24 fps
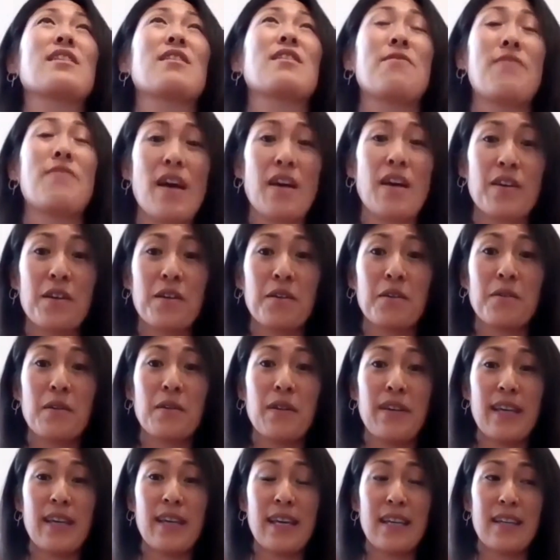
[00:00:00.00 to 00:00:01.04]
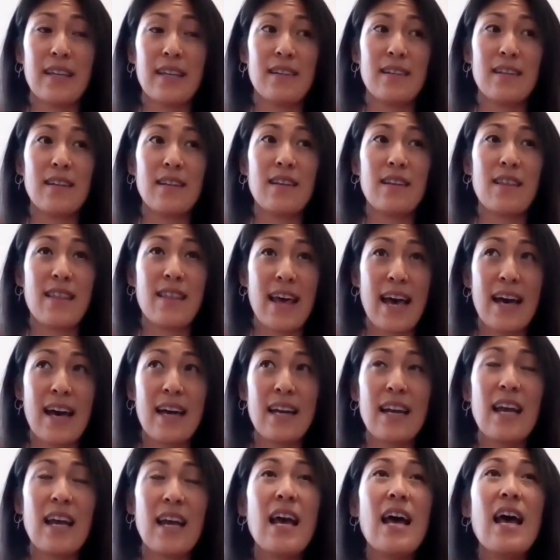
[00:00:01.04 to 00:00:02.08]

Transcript: the value in that,